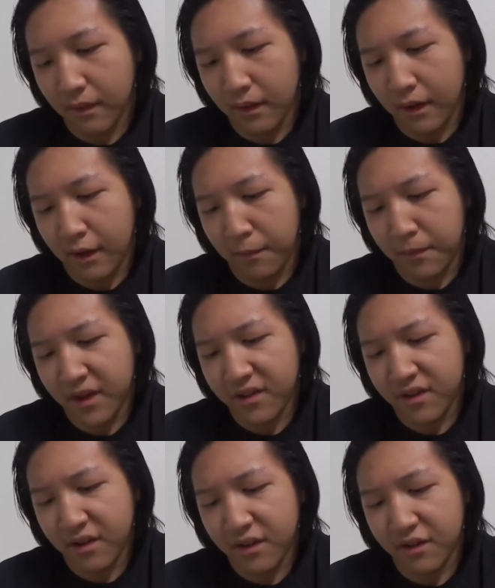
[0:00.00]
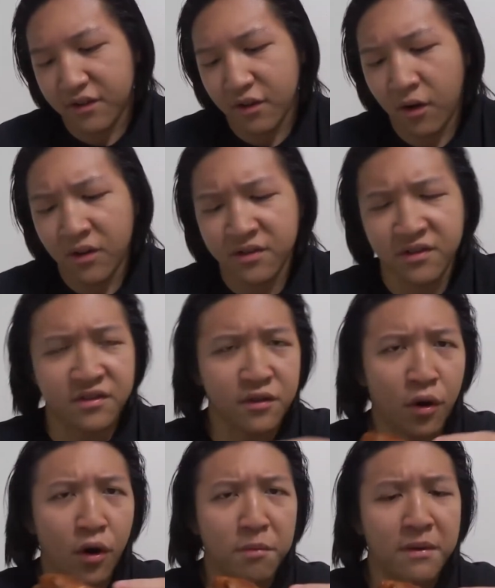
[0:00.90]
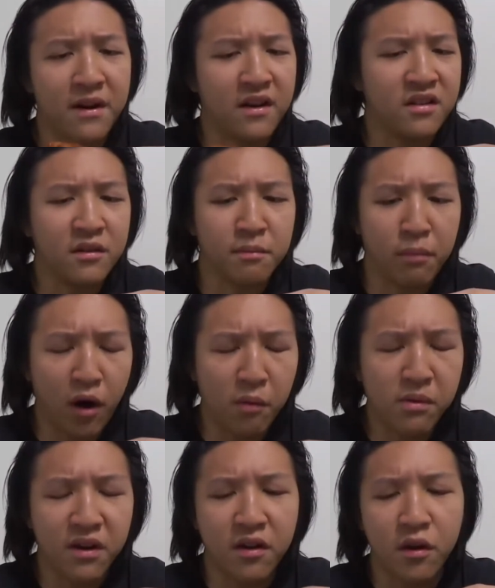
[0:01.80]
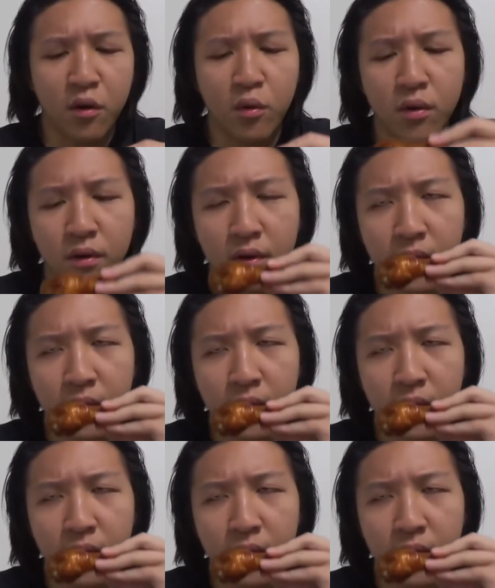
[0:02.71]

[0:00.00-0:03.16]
And I'm guessing the sauce is dark because it's barbecue.